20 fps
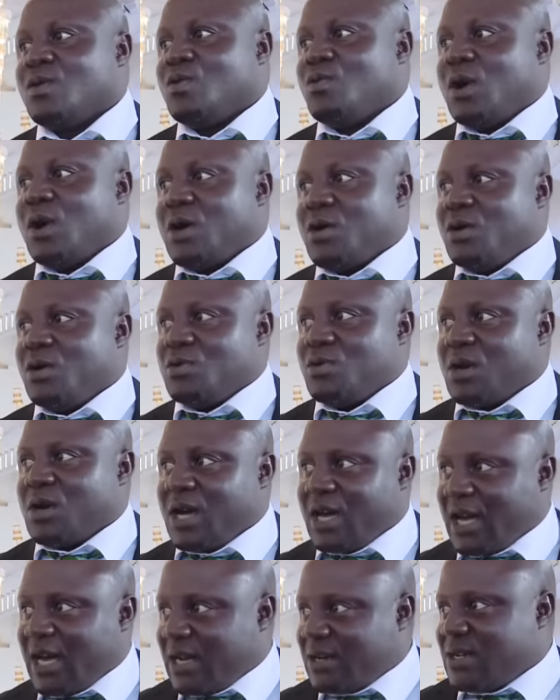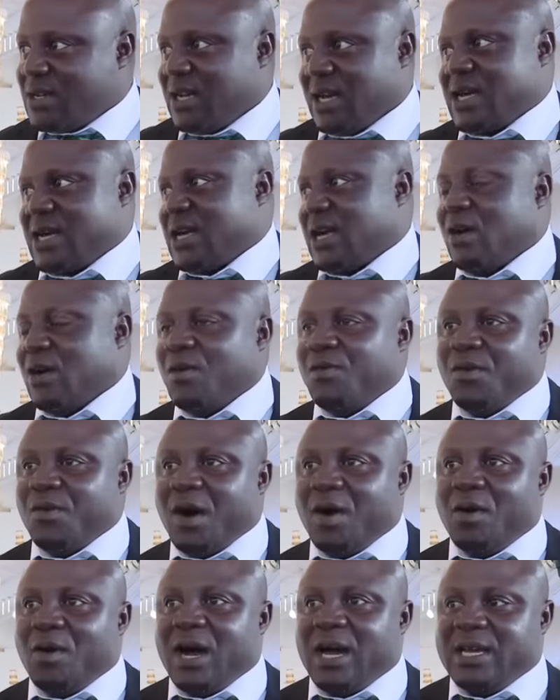We are going to take care of
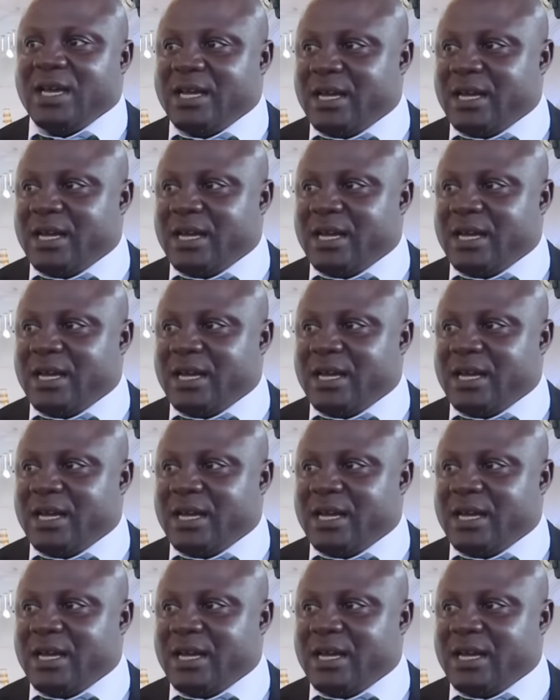our